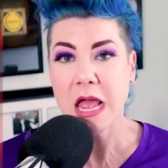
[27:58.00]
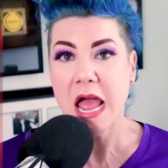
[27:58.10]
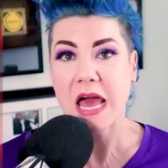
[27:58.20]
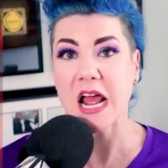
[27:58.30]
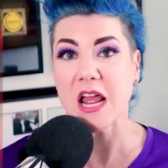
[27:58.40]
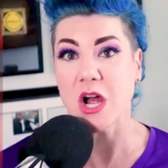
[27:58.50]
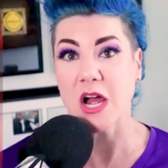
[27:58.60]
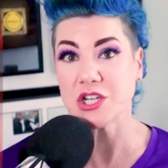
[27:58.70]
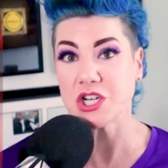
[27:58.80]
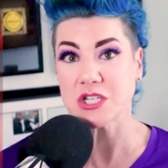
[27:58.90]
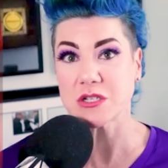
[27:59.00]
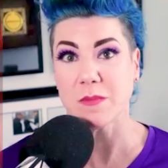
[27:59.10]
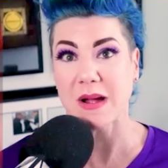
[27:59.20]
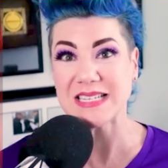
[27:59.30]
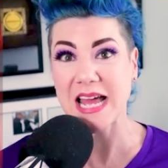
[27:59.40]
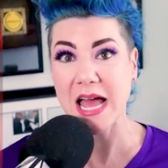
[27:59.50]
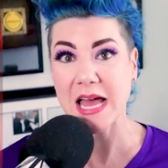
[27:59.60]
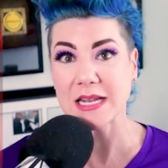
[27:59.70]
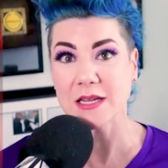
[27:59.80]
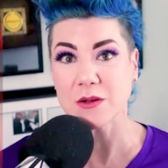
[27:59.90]
And I, I just, my
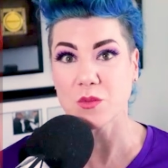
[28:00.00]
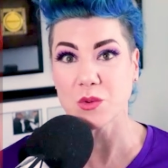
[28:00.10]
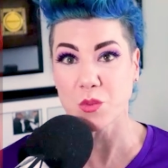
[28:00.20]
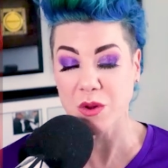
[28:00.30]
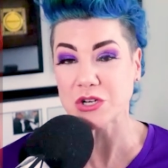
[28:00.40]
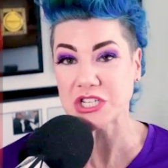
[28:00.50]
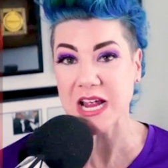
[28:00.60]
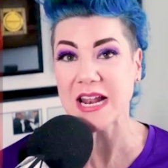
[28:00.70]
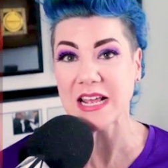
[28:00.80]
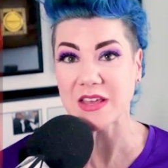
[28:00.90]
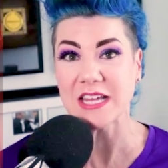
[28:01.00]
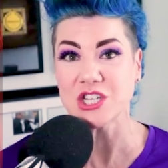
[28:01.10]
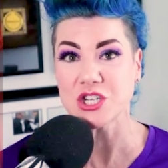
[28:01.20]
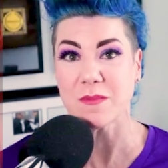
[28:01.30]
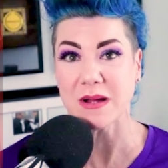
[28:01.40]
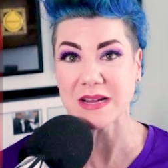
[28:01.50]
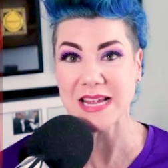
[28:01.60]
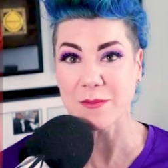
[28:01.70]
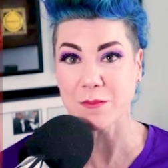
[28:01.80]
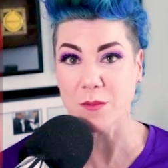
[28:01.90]
dad, we were standing in the kitchen of my
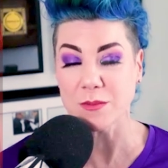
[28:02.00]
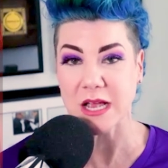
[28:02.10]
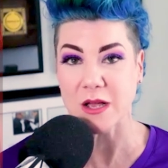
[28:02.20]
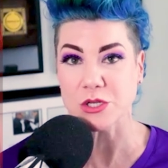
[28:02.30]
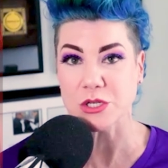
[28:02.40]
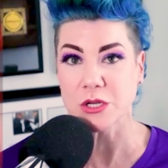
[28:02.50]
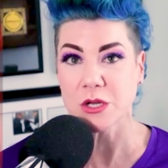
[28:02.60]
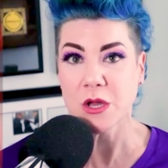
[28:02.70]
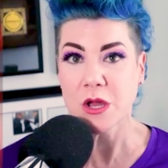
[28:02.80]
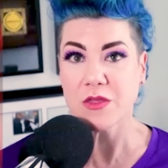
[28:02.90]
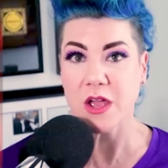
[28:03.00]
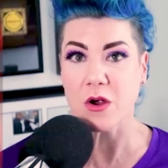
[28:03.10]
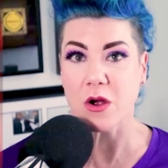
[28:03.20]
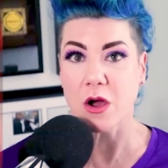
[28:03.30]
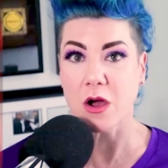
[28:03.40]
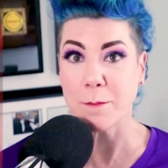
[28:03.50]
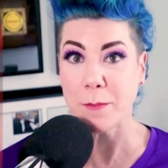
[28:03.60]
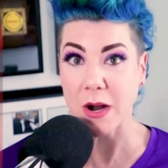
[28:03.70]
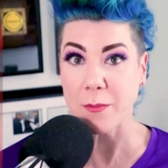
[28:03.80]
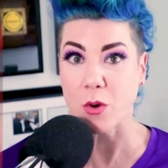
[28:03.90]
dad mom's house there on
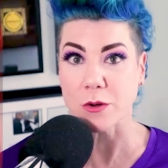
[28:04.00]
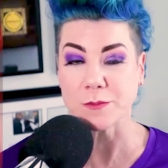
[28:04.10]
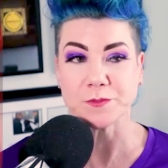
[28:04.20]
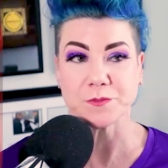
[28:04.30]
Buckboard